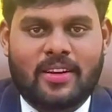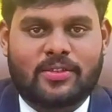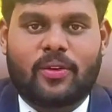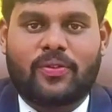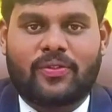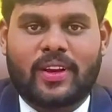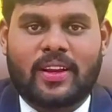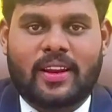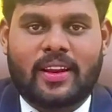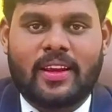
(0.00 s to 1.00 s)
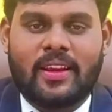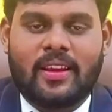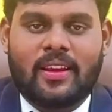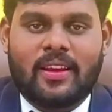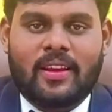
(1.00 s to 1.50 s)
and software creep.
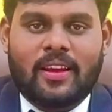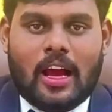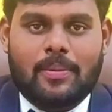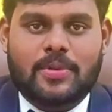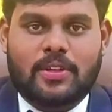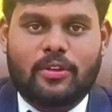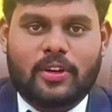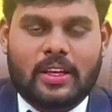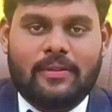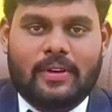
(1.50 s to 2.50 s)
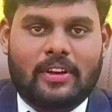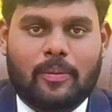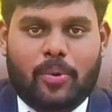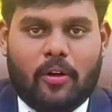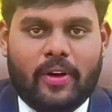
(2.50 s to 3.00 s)
Absolutely, we
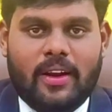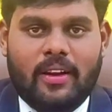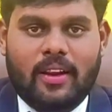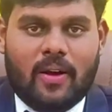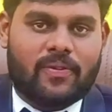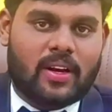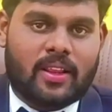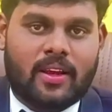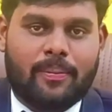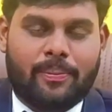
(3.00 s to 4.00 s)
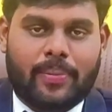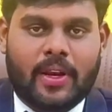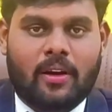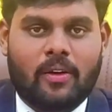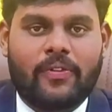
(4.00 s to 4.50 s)
will provide after the
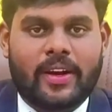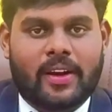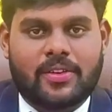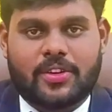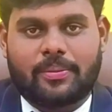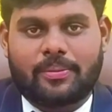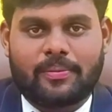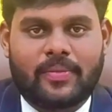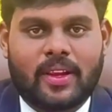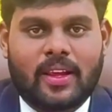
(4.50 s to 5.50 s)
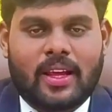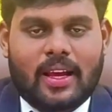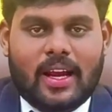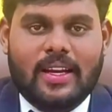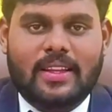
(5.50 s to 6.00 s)
period of internship.
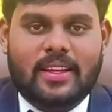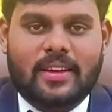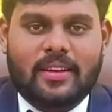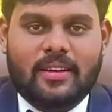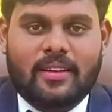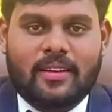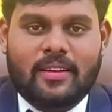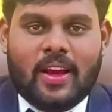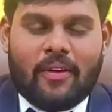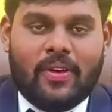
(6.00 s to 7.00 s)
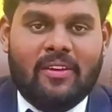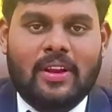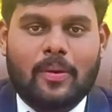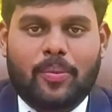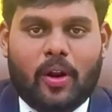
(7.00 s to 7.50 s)
And then we will